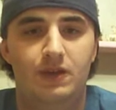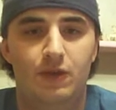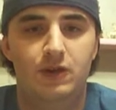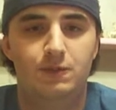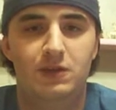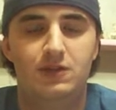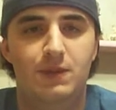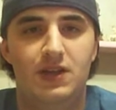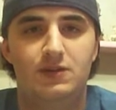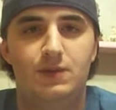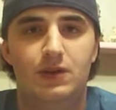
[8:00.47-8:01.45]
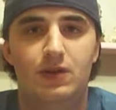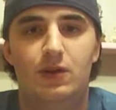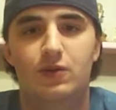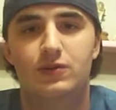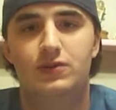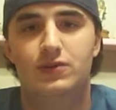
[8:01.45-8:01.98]
far as Pete's Basement
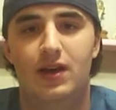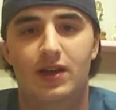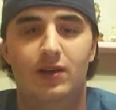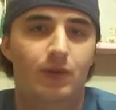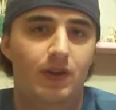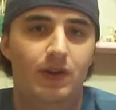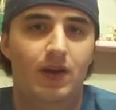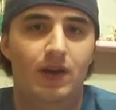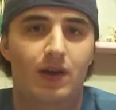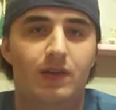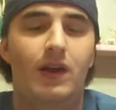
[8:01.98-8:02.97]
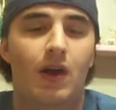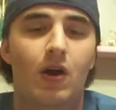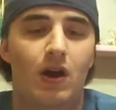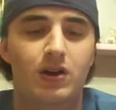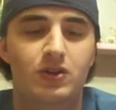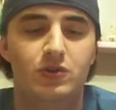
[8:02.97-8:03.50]
goes, I know they're not on. They
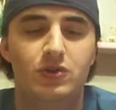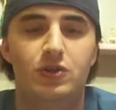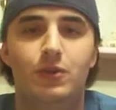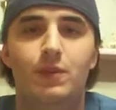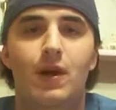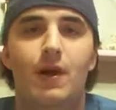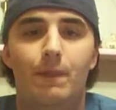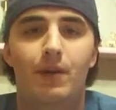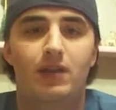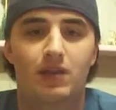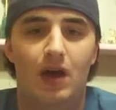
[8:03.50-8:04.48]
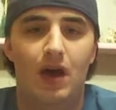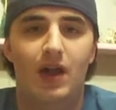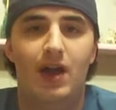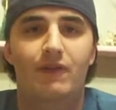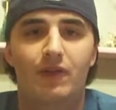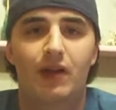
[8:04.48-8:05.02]
are on YouTube, but I
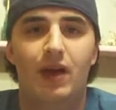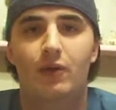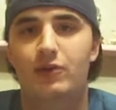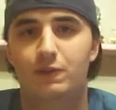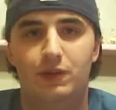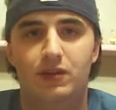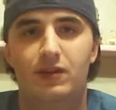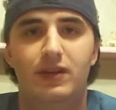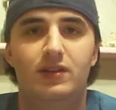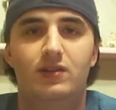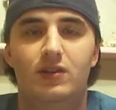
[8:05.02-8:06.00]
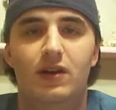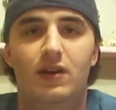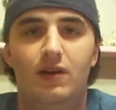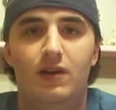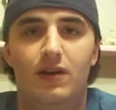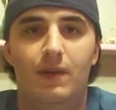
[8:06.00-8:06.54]
always put the link to
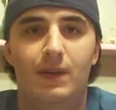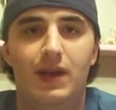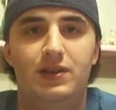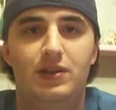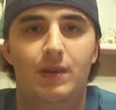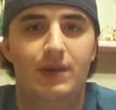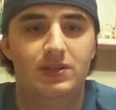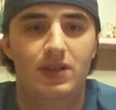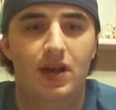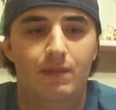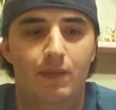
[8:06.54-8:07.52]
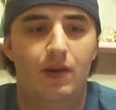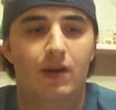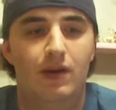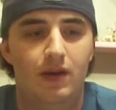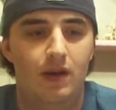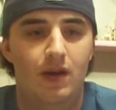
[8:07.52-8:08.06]
their page on my
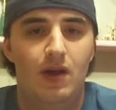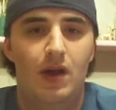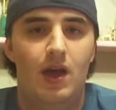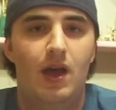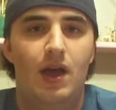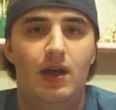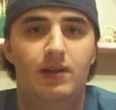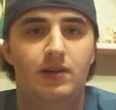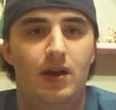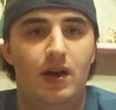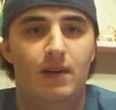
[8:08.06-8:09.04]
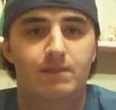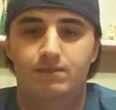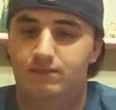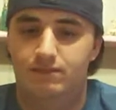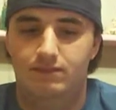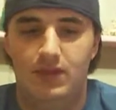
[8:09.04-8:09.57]
sidebar. And
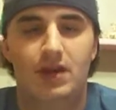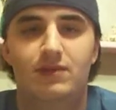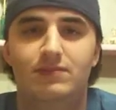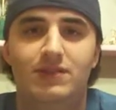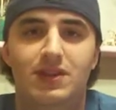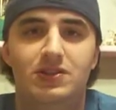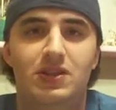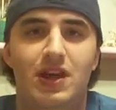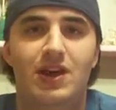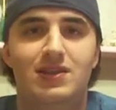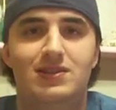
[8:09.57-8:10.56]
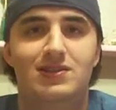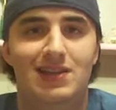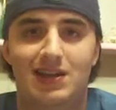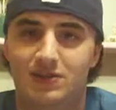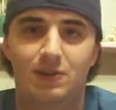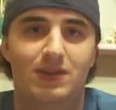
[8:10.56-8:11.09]
catch you guys
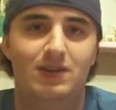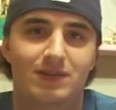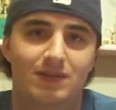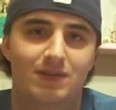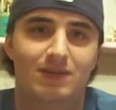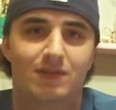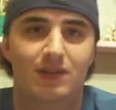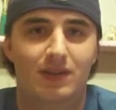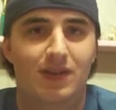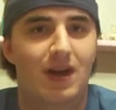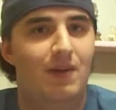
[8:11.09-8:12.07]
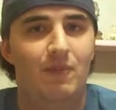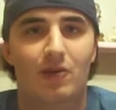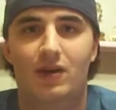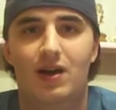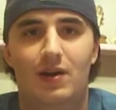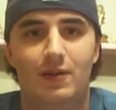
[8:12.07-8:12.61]
next week with a lot more
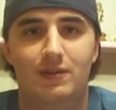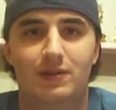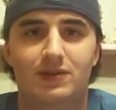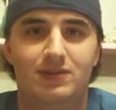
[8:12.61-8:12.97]
comic books.